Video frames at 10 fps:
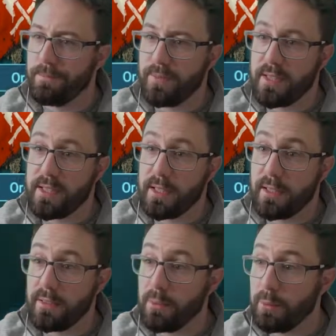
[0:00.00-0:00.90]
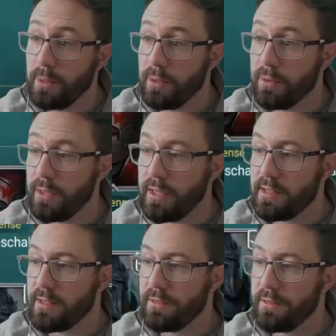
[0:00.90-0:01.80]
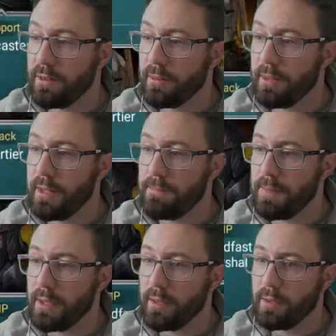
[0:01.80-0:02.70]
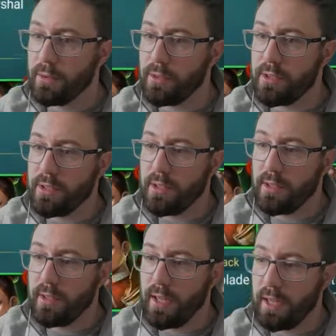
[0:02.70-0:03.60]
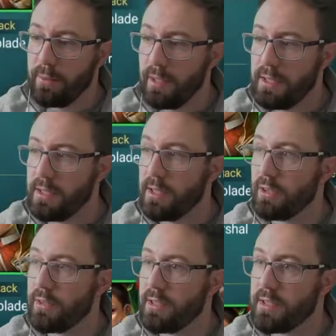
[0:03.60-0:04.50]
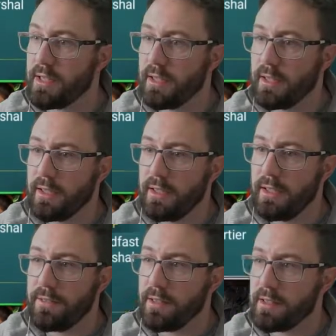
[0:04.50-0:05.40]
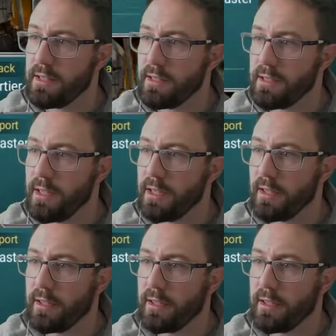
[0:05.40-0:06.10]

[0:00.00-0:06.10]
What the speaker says: Stag Knight would be great from the Bannerlords. AoE decreased defense and attack.